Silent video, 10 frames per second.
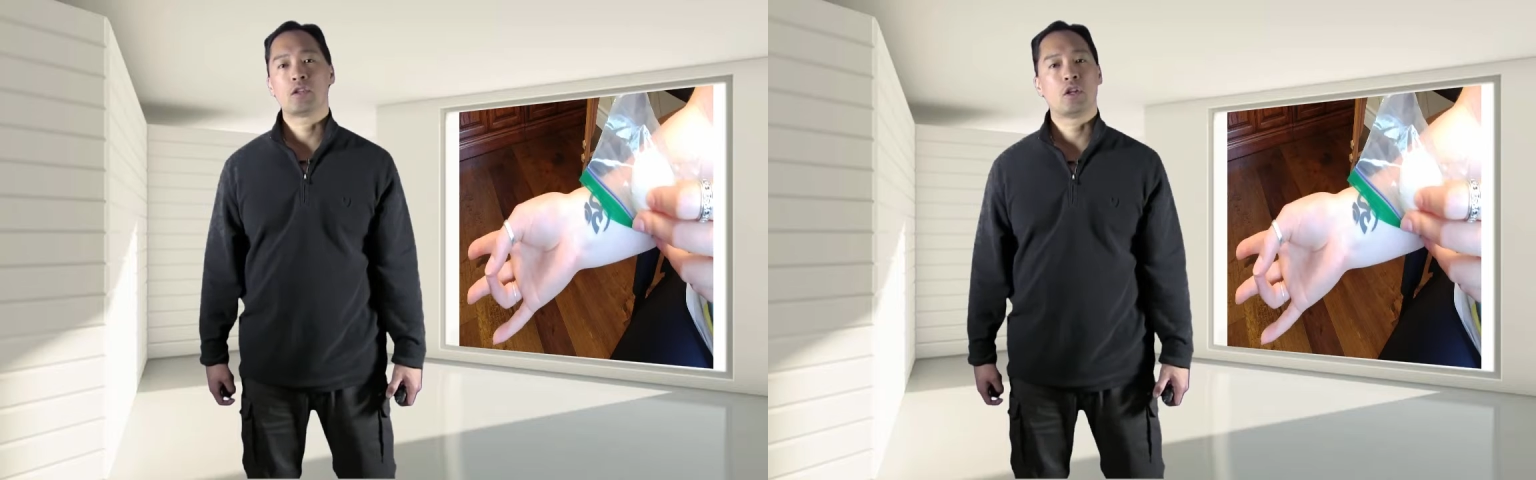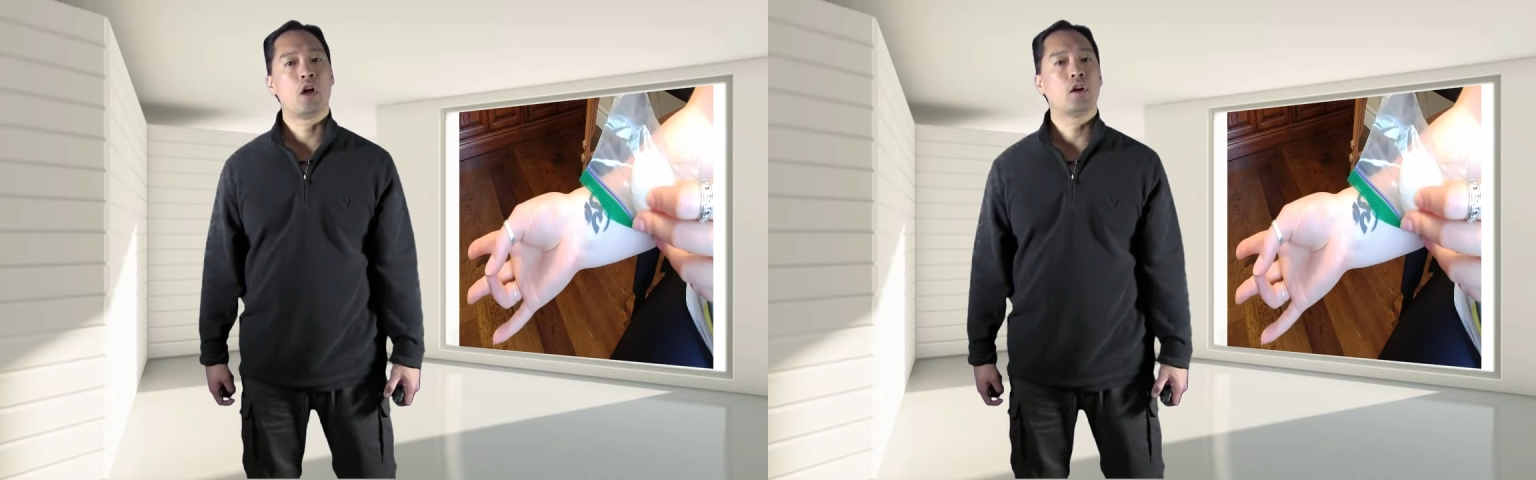
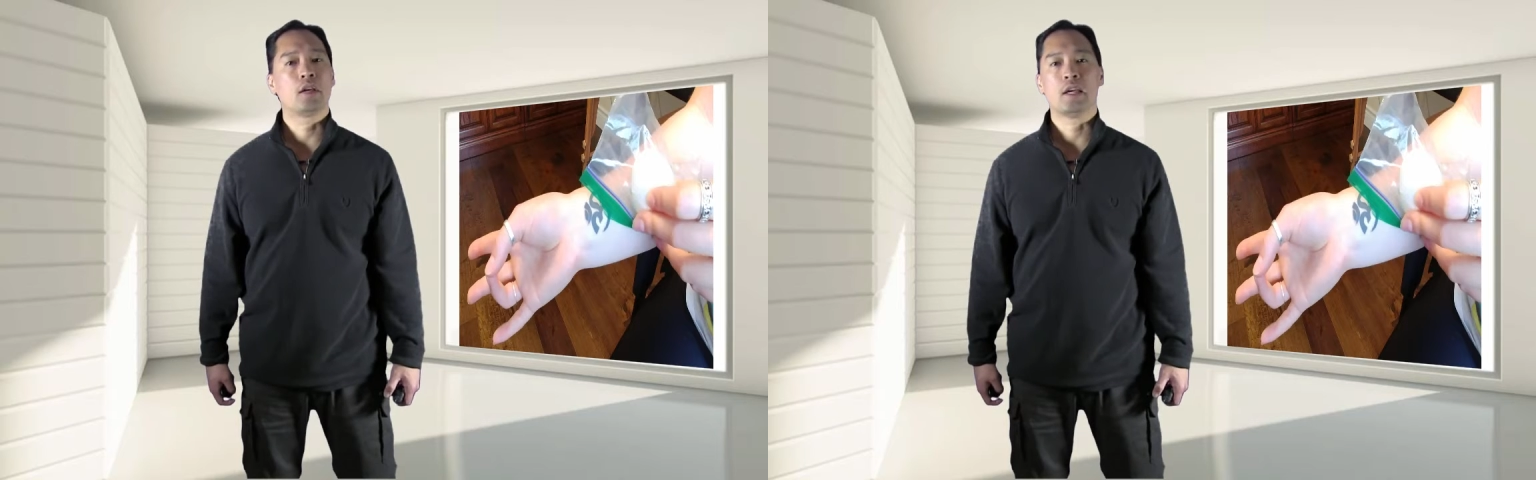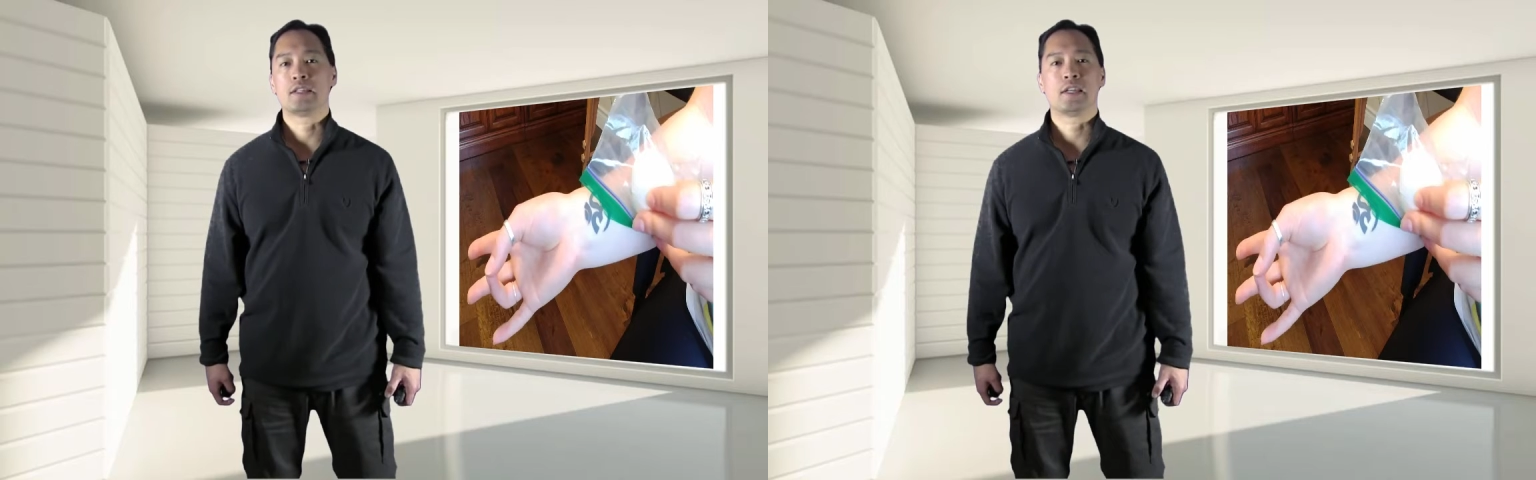as long
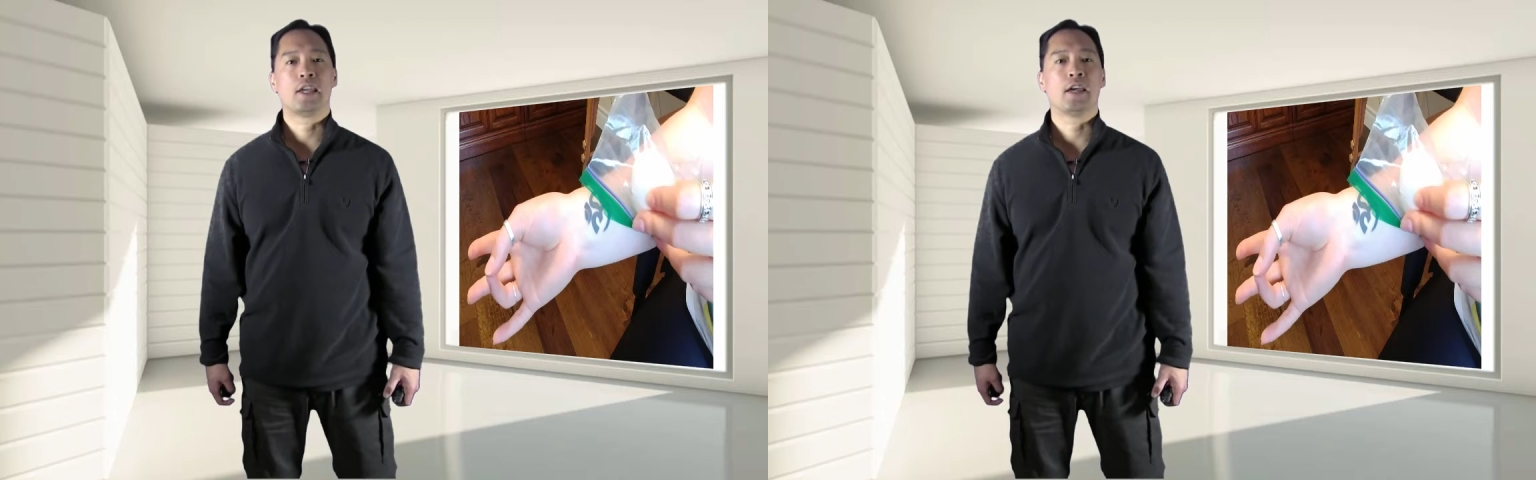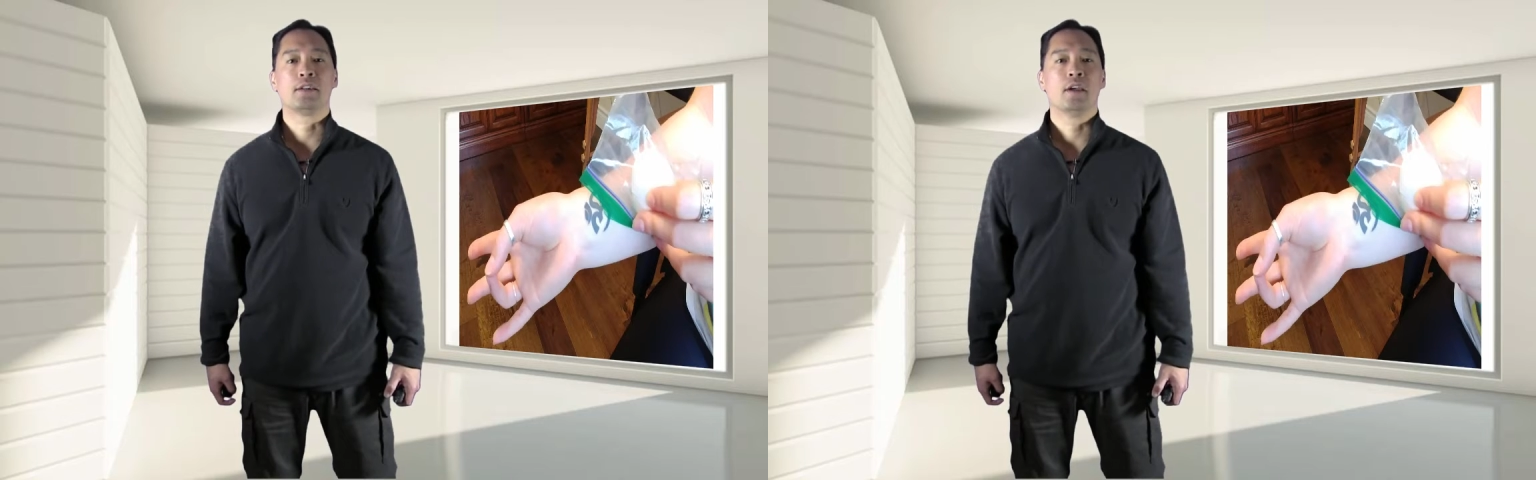as it
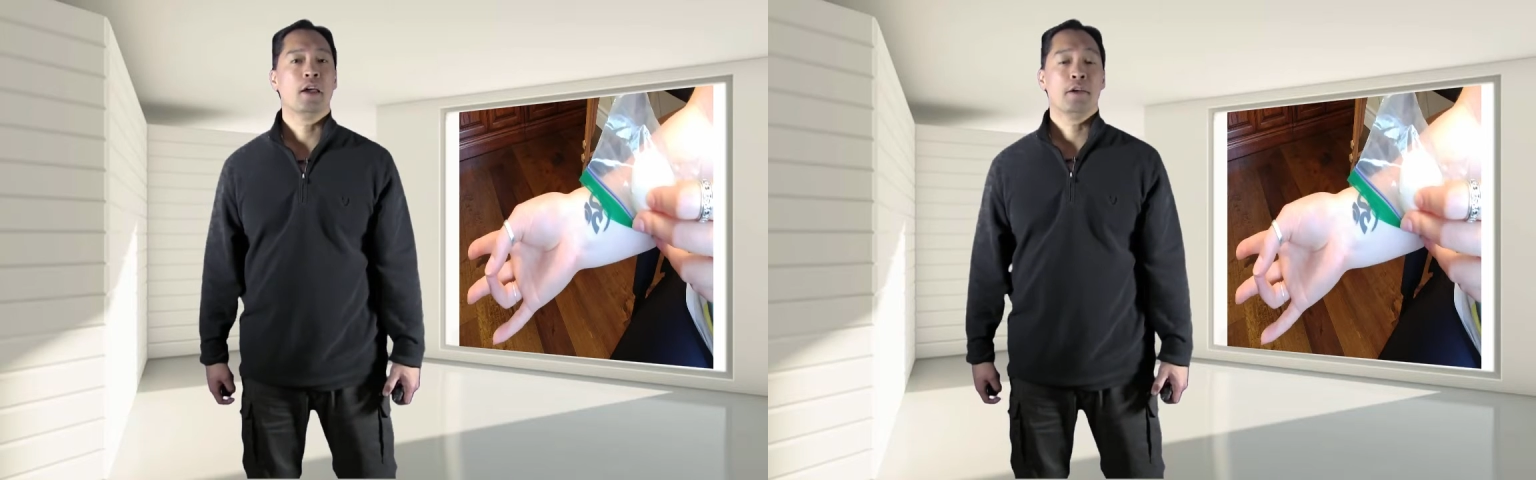can